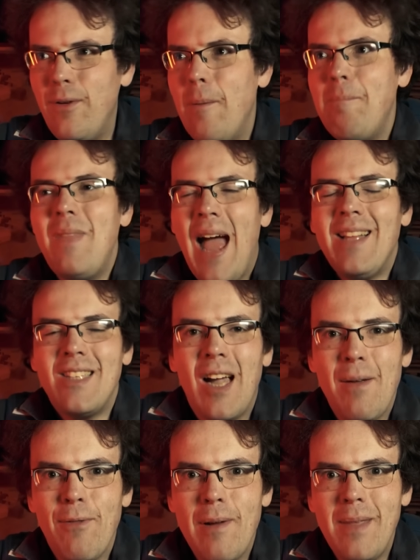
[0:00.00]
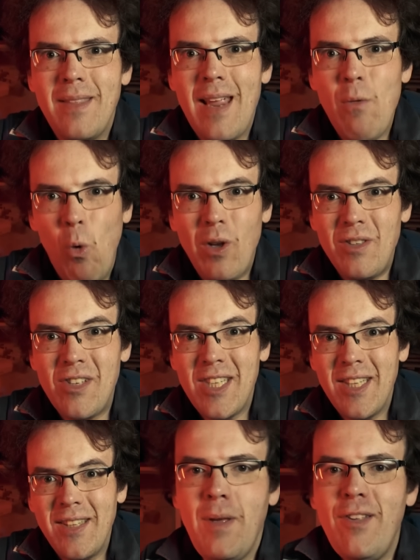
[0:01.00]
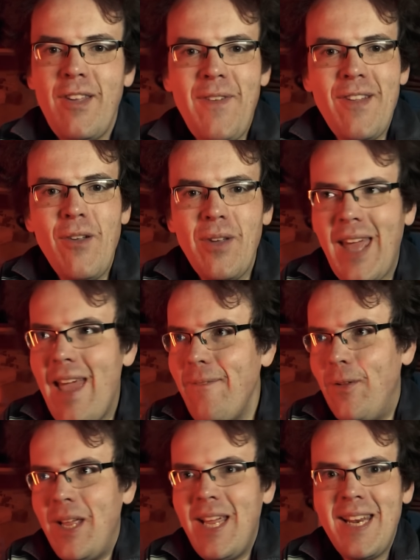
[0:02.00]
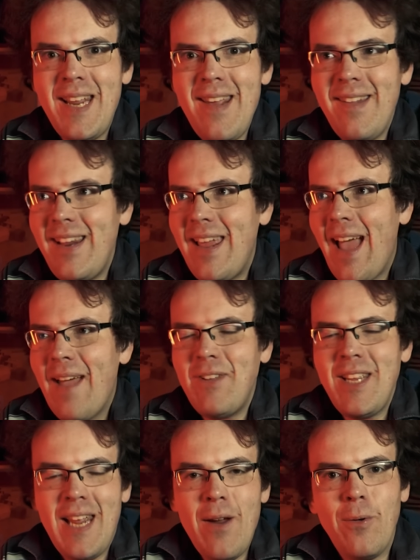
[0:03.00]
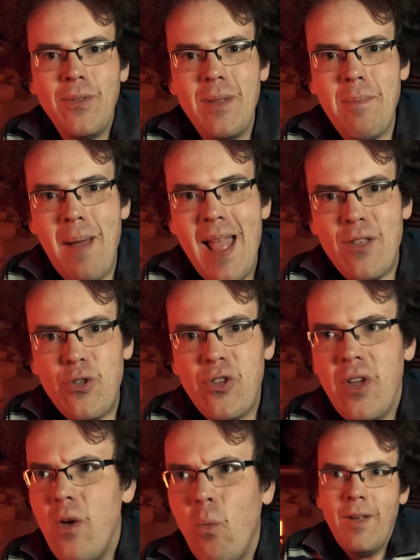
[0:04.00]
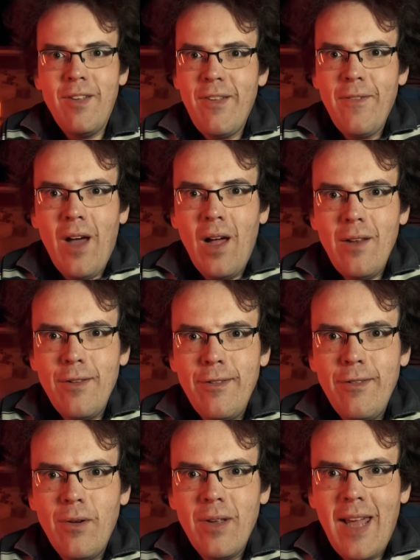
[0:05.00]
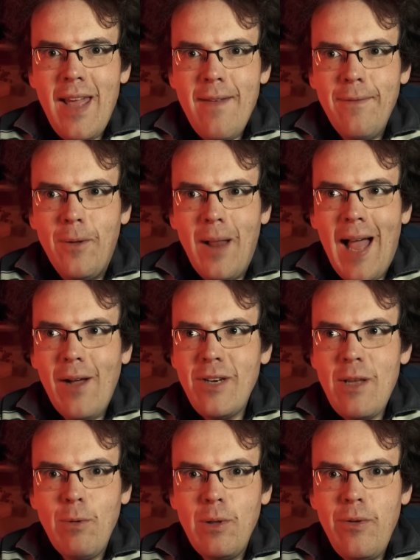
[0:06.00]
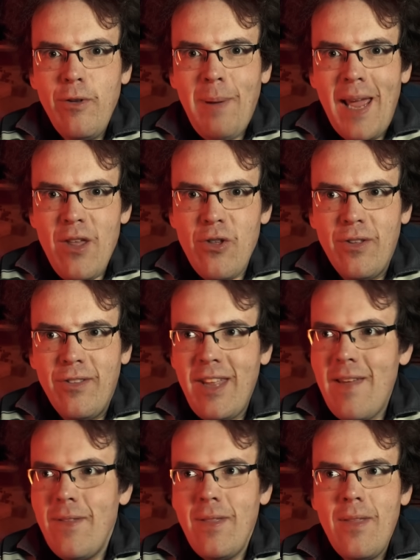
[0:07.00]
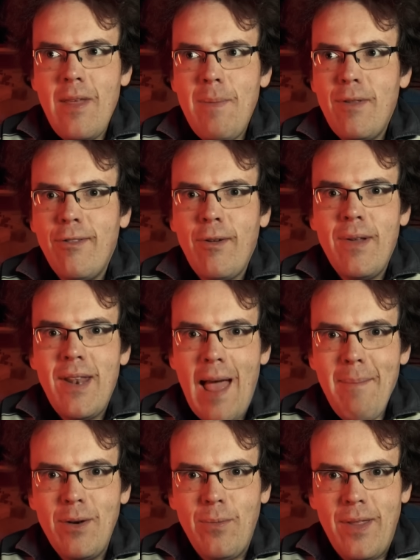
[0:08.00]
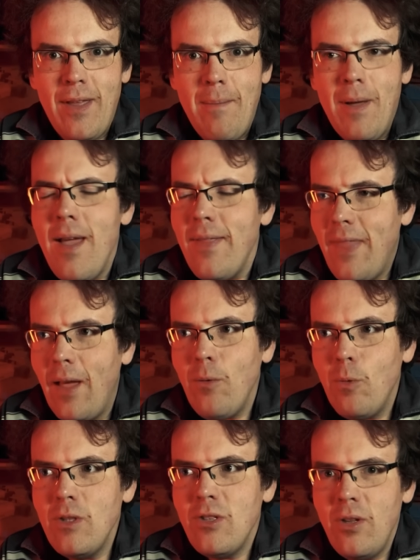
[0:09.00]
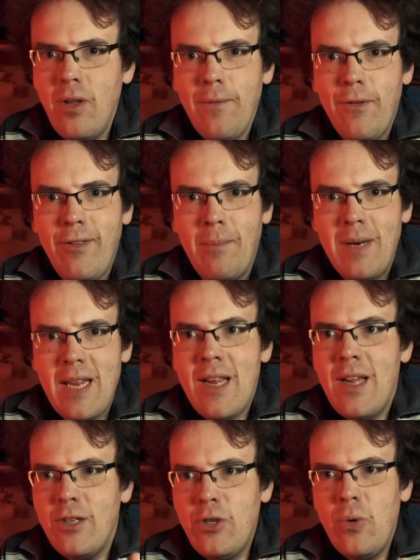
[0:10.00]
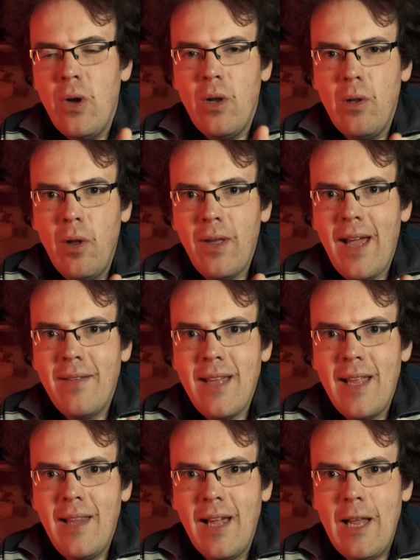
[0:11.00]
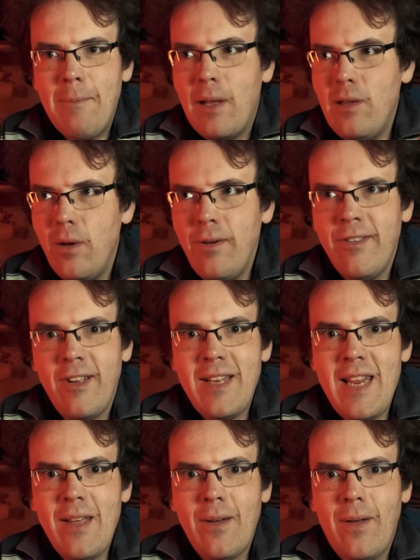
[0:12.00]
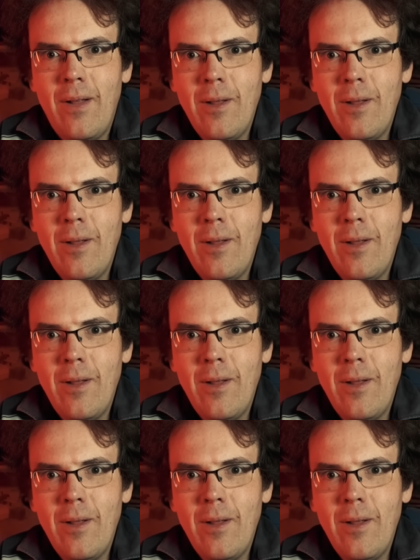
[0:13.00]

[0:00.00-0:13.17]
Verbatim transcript: for that time frame that they want. Because if he's not careful, he could easily have a year on the bench. Because if Carlos is not careful, Audi will lose patience, even though they've been so enamored with him. They'll want to look for somebody to lock out their lineup alongside Nico